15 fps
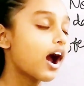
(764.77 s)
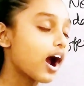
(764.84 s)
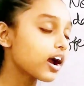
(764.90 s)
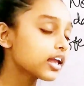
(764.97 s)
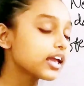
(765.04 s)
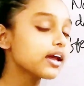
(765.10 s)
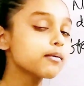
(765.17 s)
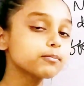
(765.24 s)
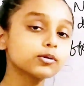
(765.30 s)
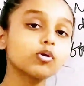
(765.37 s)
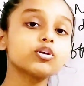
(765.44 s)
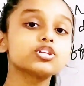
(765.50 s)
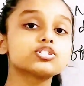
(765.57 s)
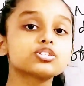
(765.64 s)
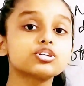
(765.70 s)
I am
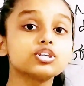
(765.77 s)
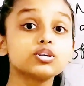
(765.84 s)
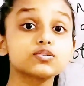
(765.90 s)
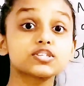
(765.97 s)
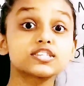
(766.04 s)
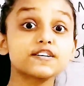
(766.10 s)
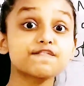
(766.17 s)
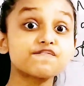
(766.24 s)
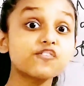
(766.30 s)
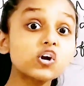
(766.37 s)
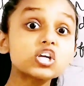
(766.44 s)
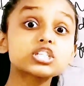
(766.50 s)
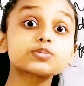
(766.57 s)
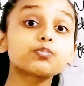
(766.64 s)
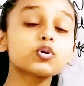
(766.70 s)
going to use the
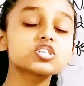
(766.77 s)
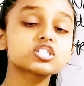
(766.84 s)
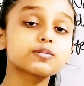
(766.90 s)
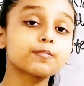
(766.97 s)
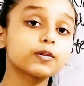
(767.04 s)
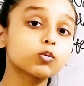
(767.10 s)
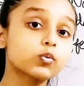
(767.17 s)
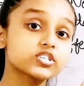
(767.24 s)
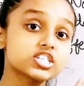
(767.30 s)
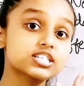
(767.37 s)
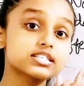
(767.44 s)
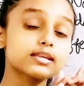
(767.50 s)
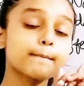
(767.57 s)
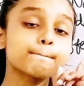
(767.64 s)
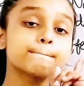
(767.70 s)
first principle, which
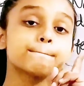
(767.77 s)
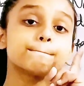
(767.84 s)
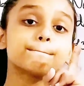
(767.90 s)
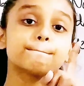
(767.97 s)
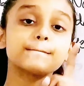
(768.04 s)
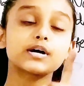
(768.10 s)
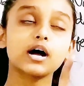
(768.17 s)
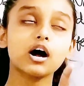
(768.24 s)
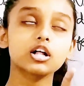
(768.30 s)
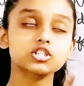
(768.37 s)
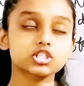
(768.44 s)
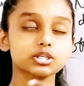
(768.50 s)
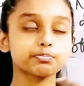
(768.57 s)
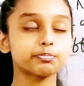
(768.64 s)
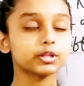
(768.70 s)
is the
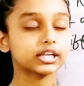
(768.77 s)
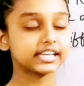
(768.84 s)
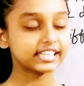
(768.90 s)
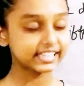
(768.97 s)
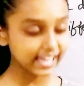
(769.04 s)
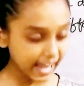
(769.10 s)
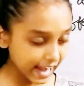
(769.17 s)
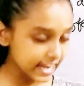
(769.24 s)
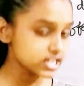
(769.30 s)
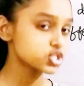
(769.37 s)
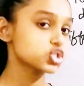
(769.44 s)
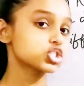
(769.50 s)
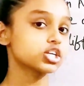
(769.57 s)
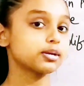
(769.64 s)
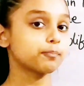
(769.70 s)

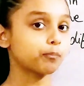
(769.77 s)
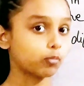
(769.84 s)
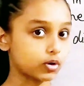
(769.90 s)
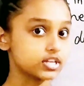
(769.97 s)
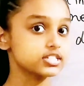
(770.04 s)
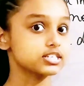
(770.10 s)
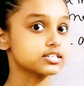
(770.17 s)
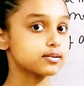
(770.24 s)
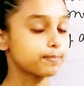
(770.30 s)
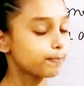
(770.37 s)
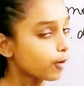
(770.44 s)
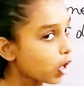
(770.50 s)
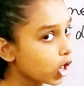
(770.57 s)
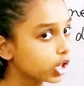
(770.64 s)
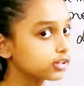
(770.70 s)
multiplication
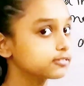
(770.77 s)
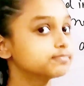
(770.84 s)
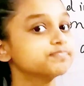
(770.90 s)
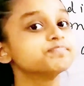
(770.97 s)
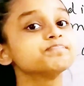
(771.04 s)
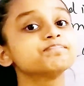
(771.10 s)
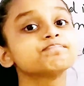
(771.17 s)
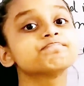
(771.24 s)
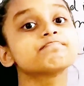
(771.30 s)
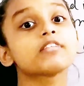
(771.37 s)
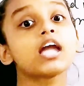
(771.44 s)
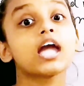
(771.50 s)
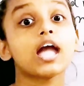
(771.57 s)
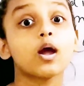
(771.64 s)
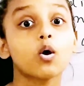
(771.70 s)
principle.
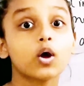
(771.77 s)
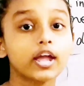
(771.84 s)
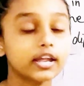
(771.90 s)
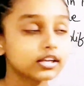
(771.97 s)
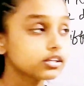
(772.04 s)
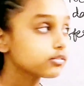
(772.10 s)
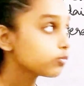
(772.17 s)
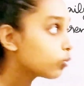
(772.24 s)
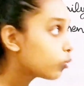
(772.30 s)
In